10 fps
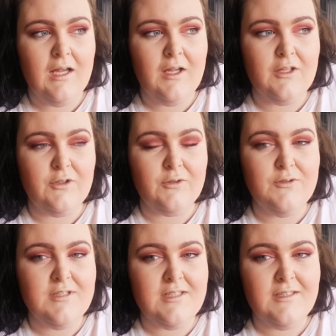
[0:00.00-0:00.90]

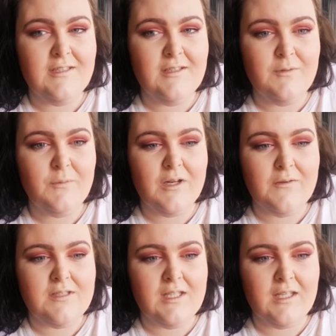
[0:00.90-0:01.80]
used to, when I
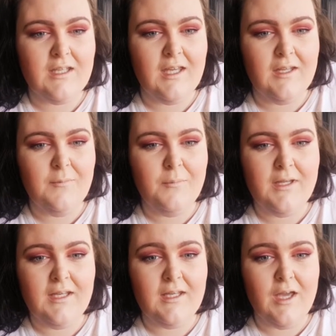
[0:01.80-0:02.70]
was a kid,
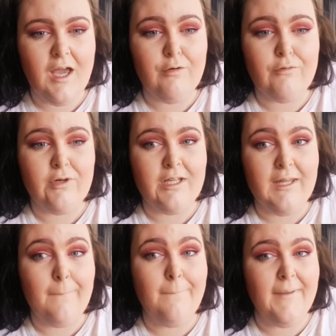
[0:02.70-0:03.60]
be a really
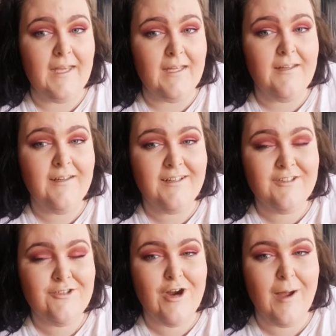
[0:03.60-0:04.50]
big
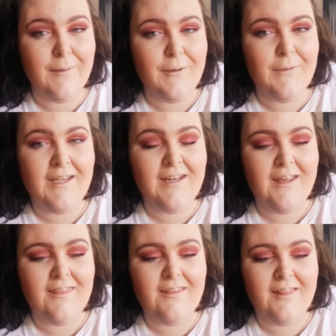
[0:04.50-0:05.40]
drama queen. I
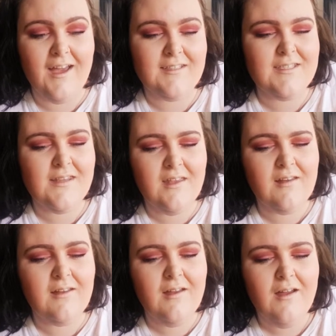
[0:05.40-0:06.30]
like to
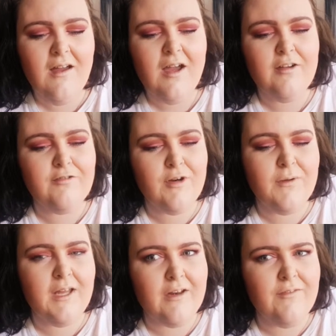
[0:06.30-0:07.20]
think I've grown
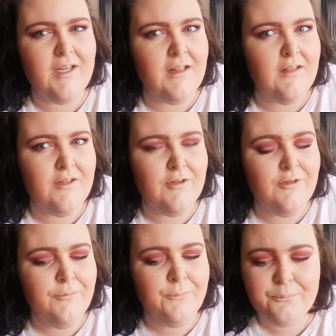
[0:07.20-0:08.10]
out of it a little.
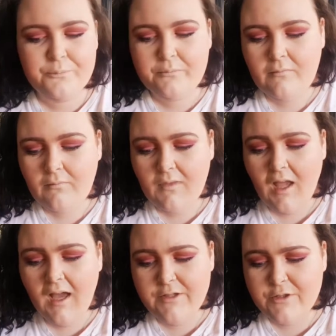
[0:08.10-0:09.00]

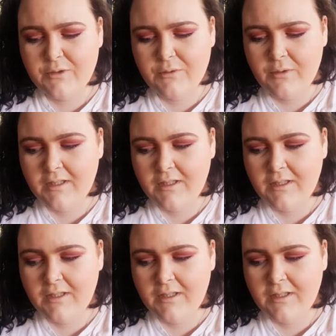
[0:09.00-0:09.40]
I do